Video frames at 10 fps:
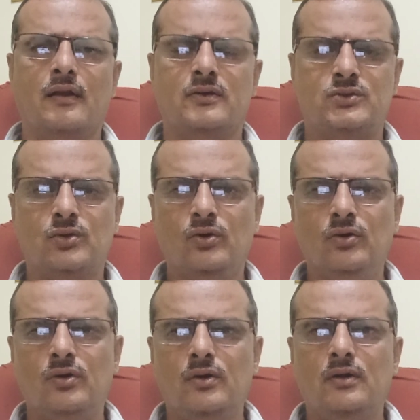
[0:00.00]

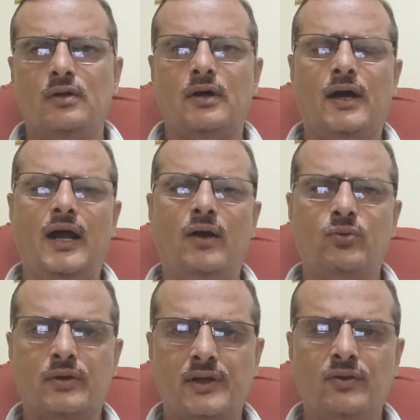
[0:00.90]
So I have
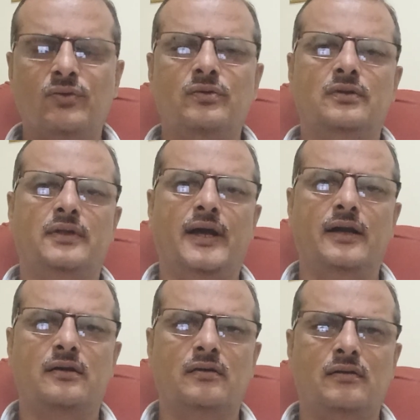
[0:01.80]
to give
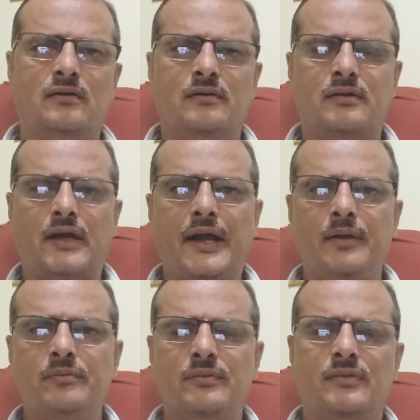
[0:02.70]
that time